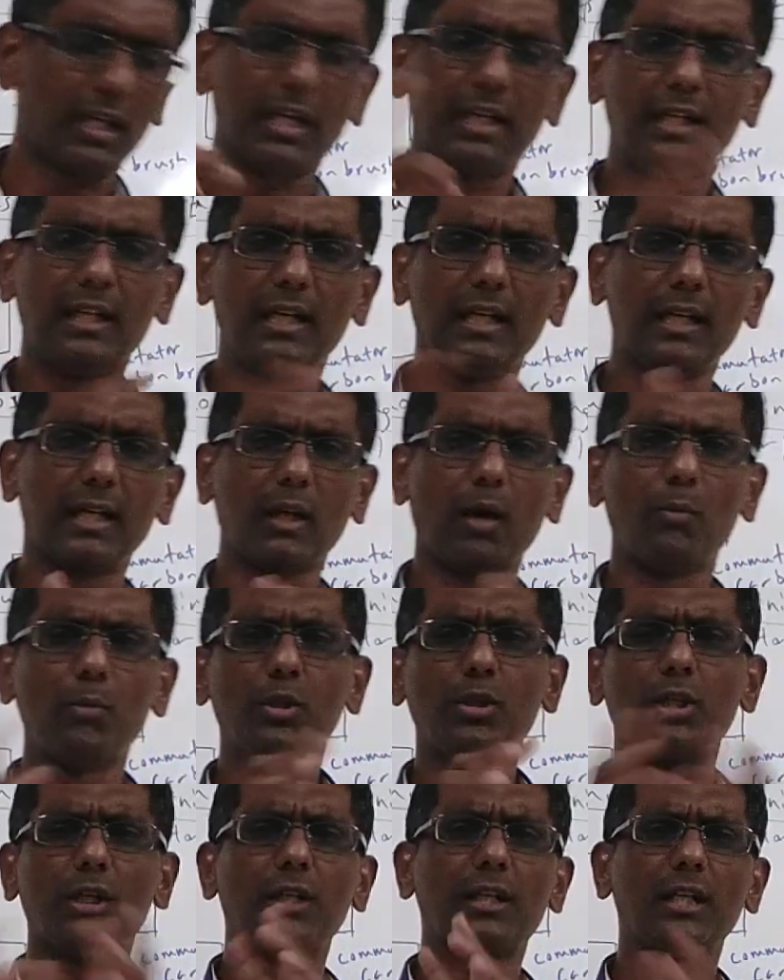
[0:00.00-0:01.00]
and
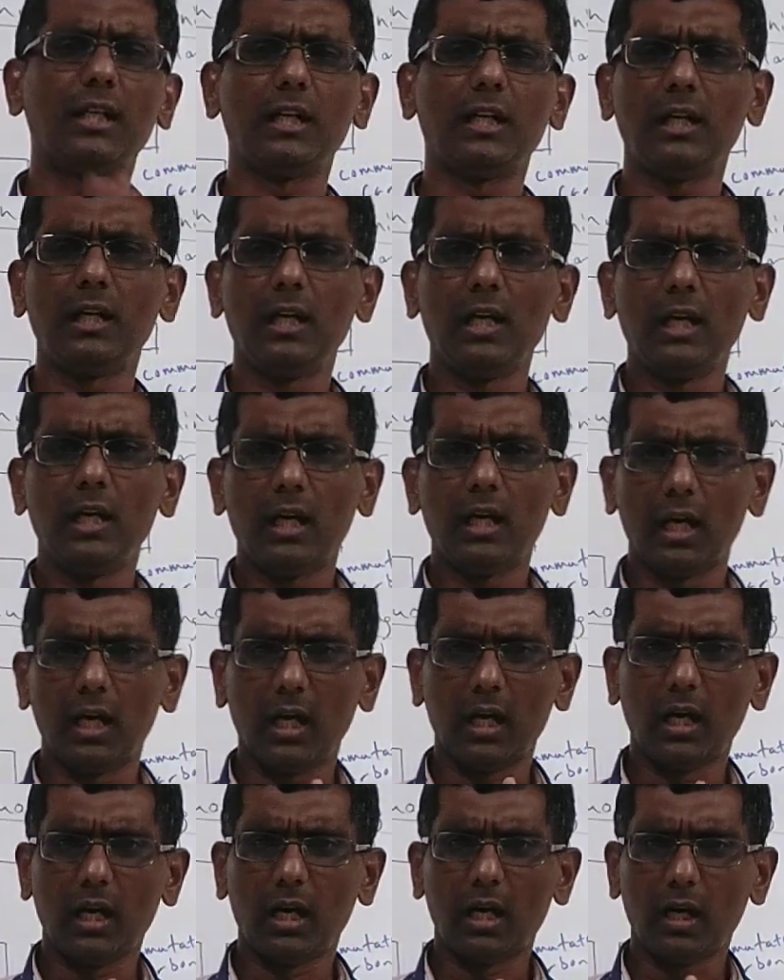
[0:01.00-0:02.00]
commutator.
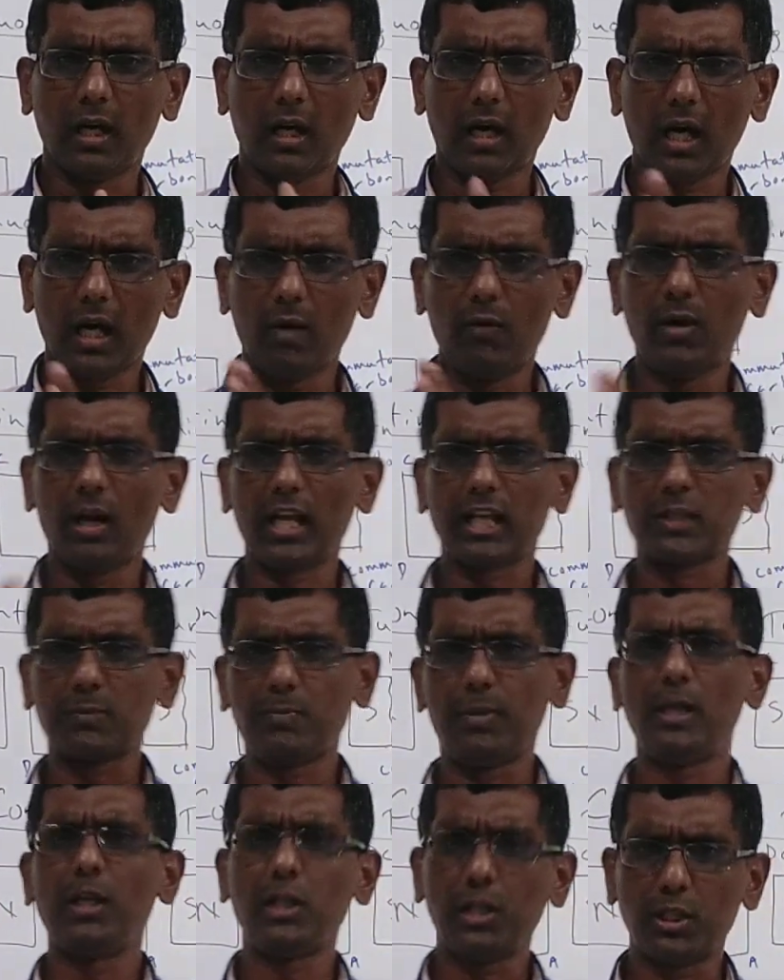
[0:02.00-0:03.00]
I will
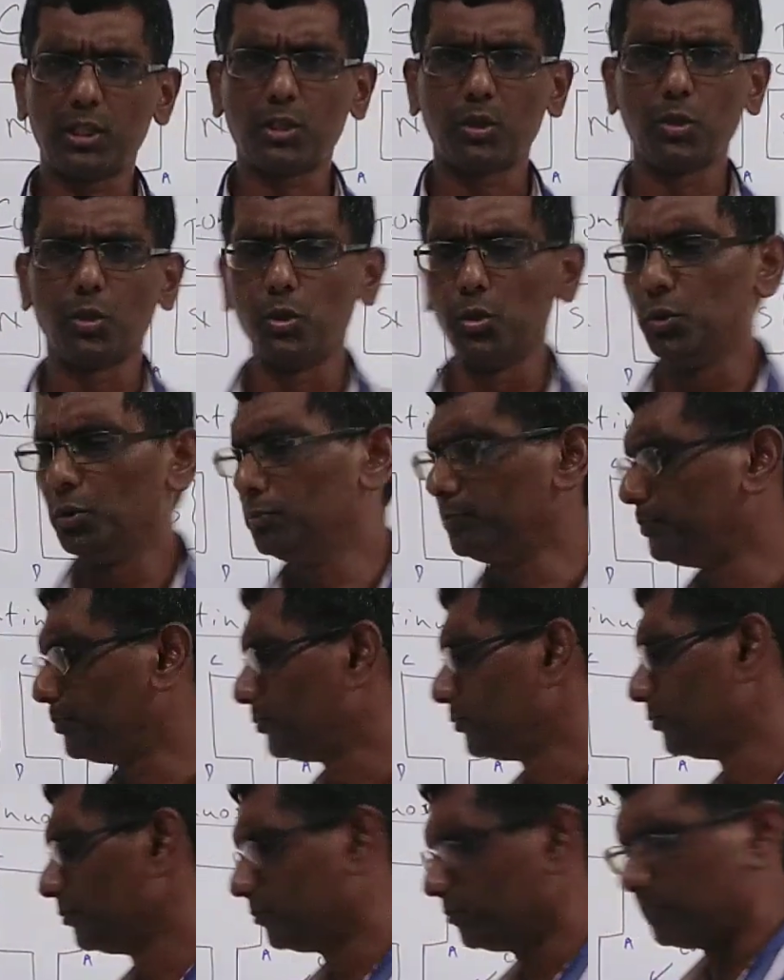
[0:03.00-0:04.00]
explain this to
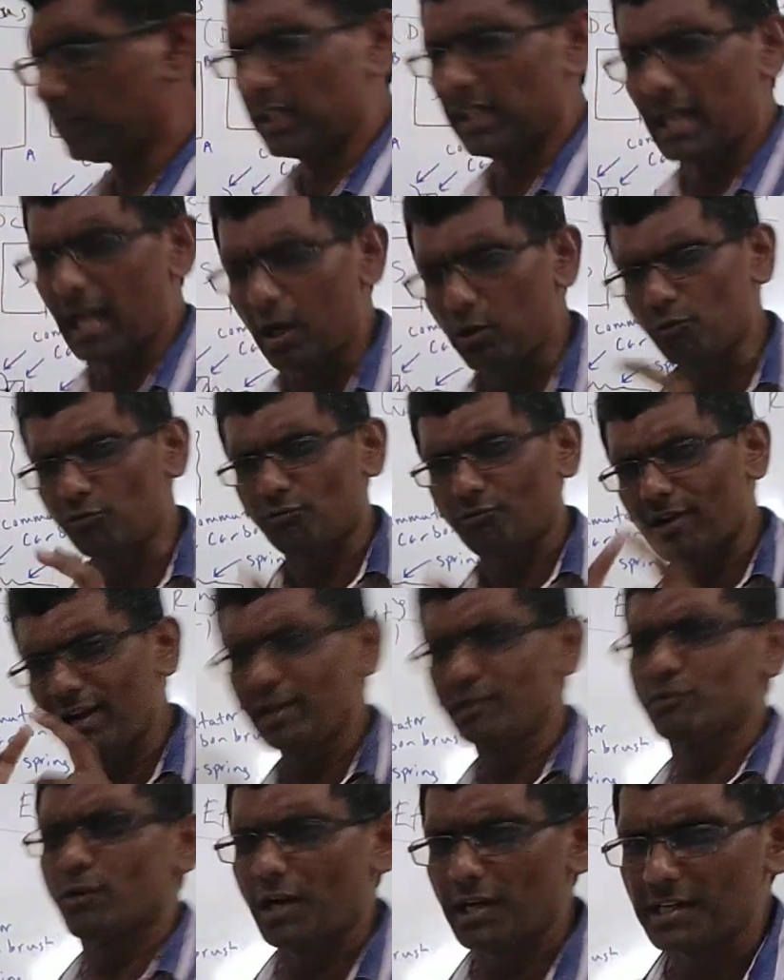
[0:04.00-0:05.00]
you, but now try
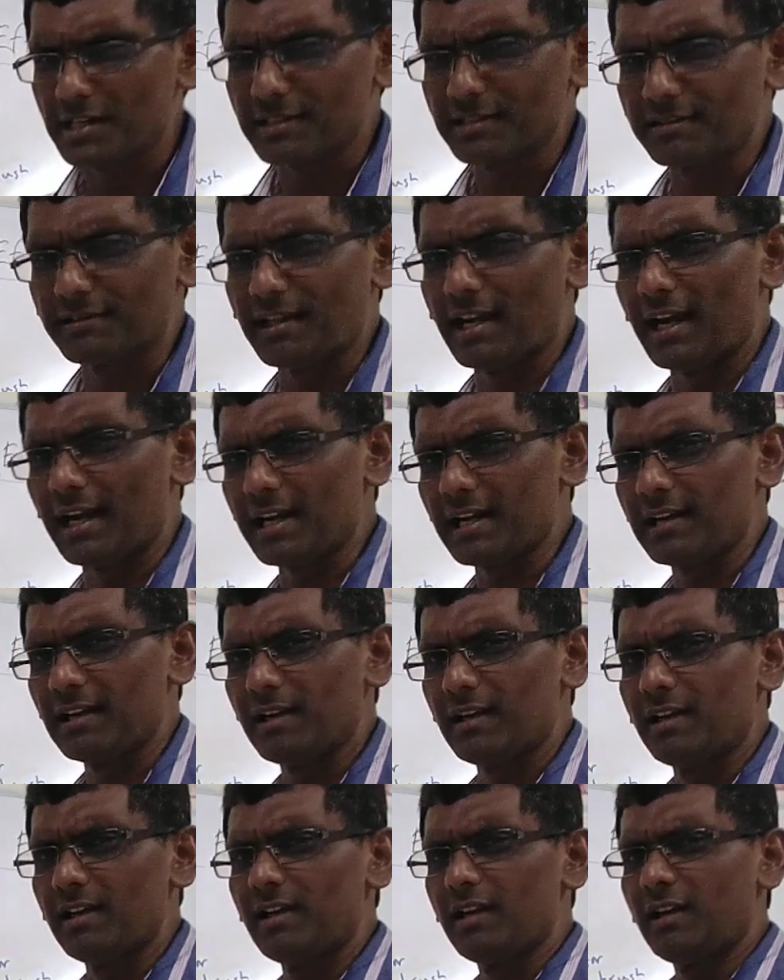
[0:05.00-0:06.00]
to understand.
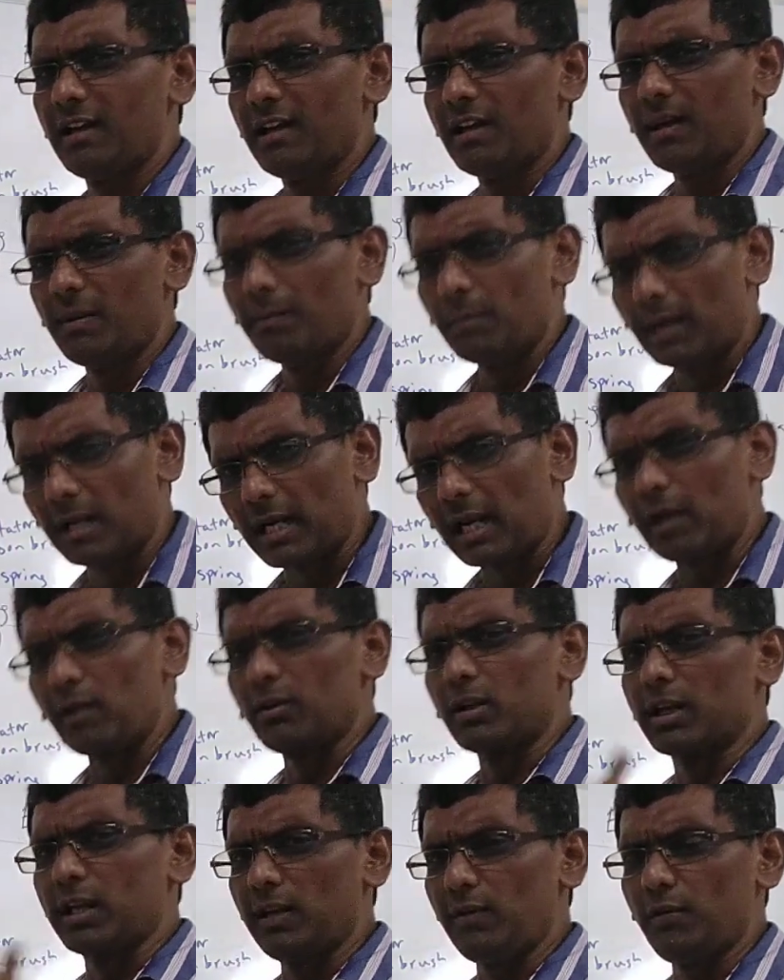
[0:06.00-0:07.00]
But I
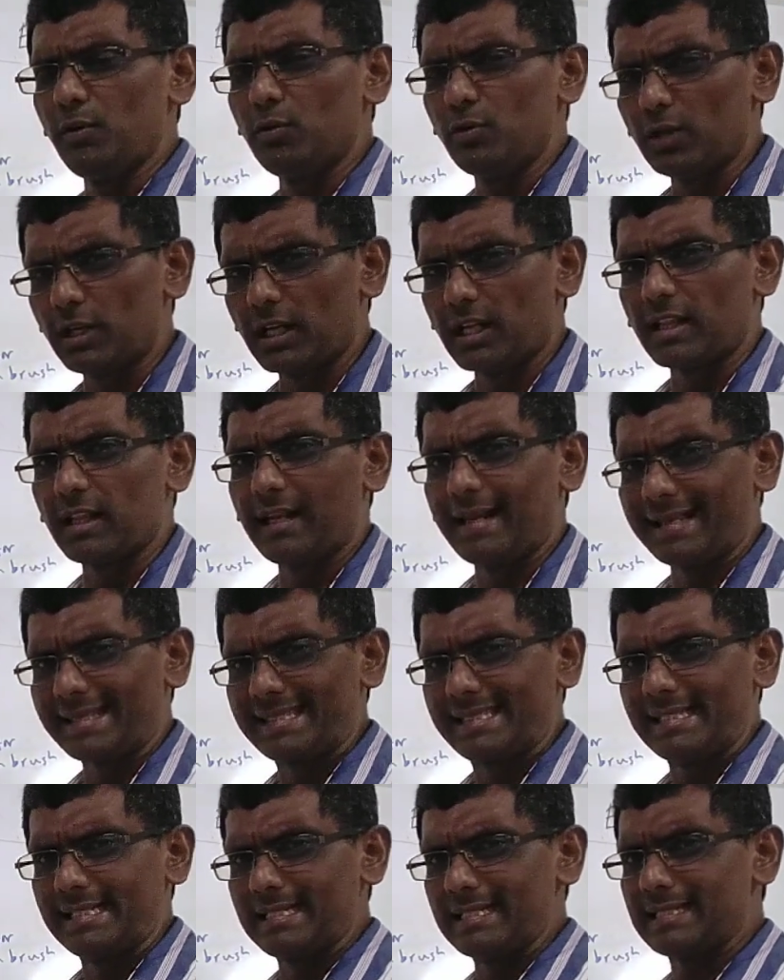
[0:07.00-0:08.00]
will give you another
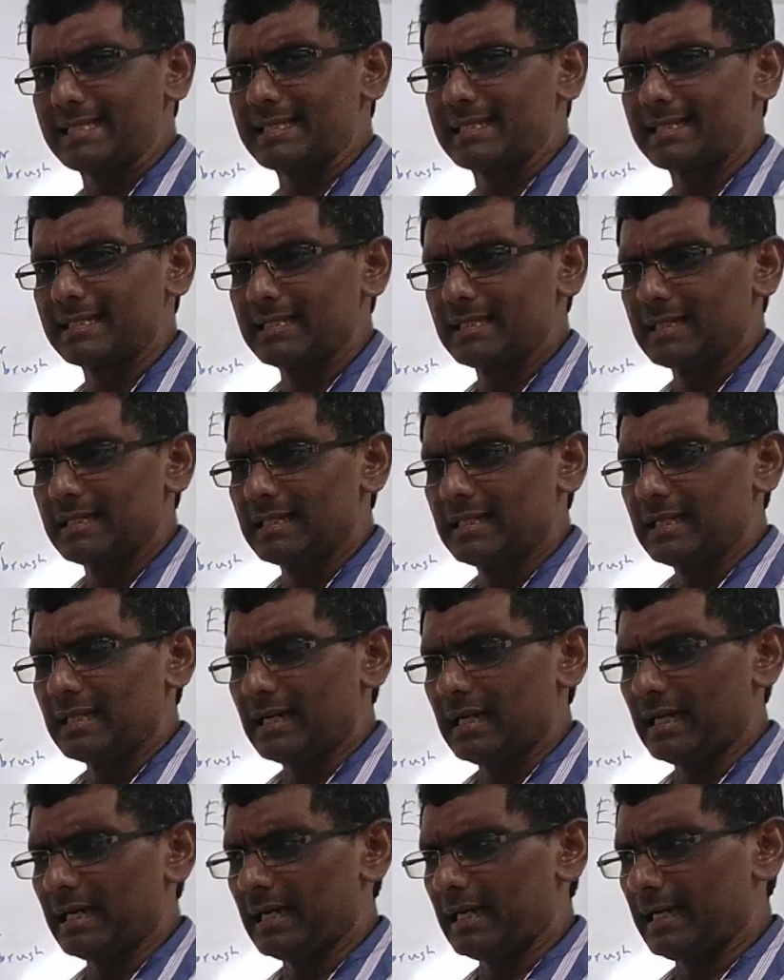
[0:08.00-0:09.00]
lessons,
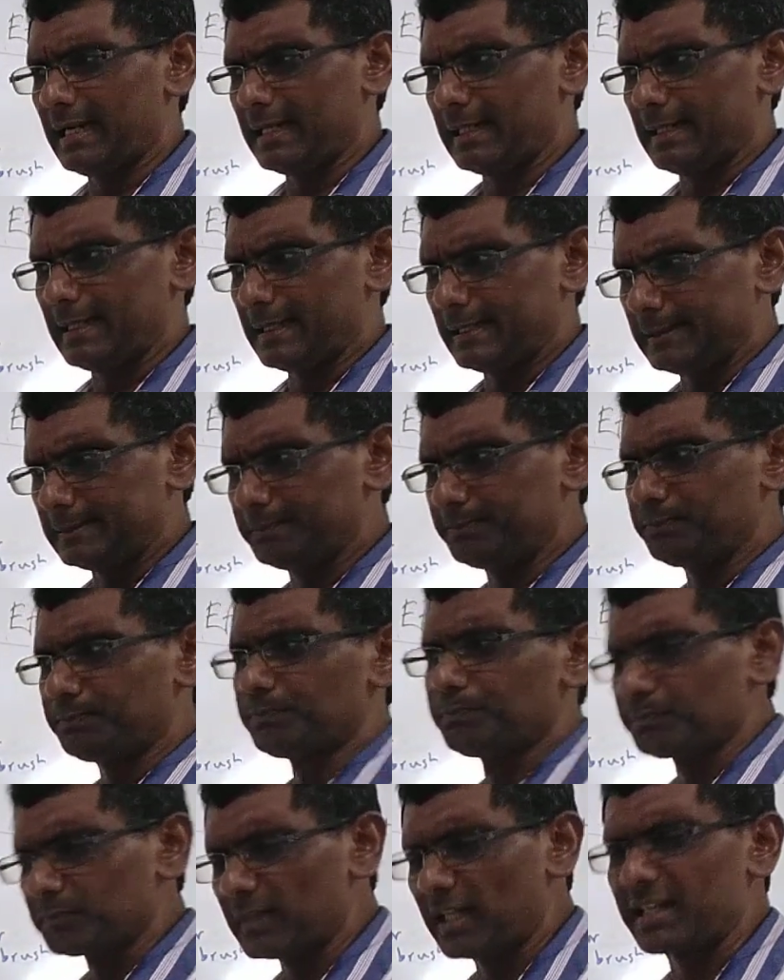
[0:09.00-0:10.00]
and
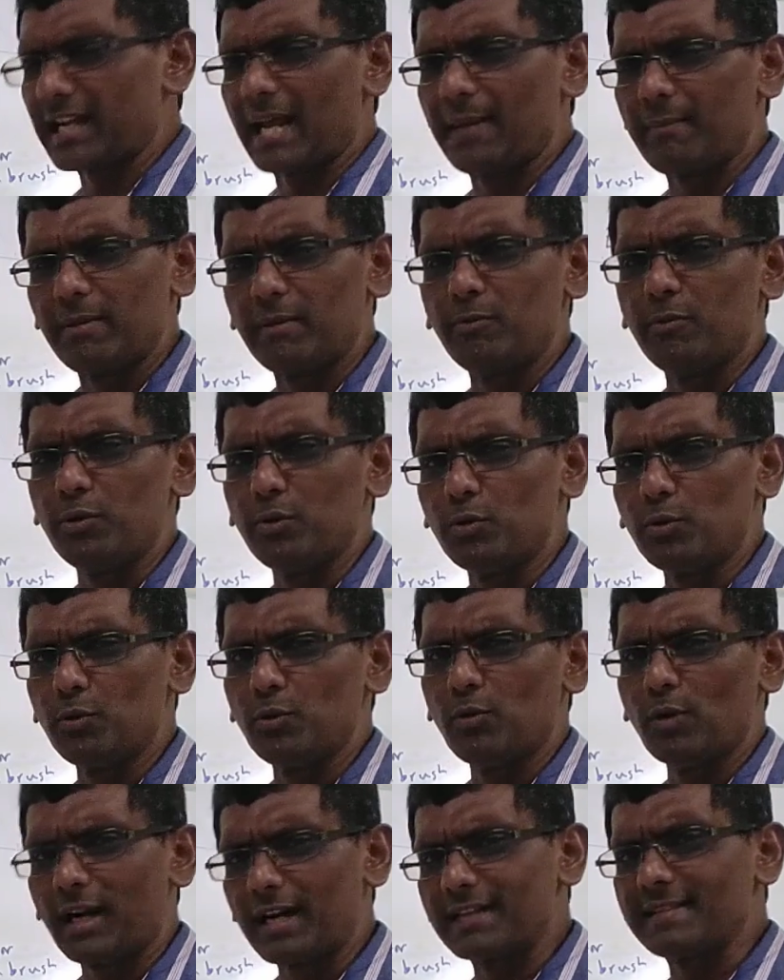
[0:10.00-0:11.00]
that time
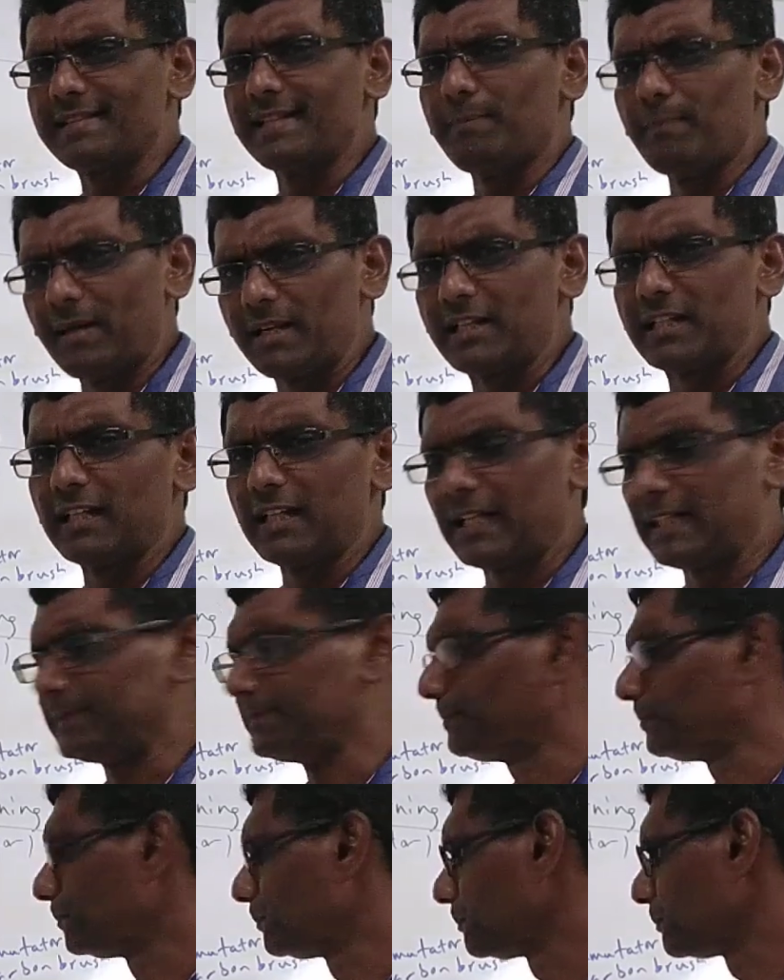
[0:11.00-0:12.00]
you understand better,
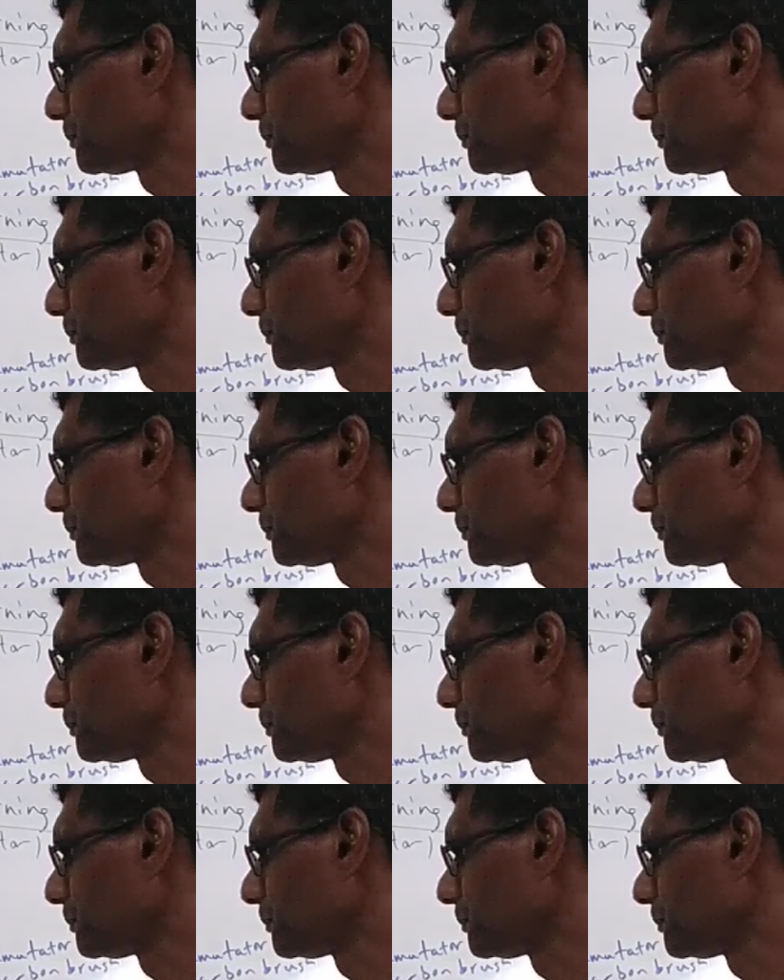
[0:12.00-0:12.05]
lah.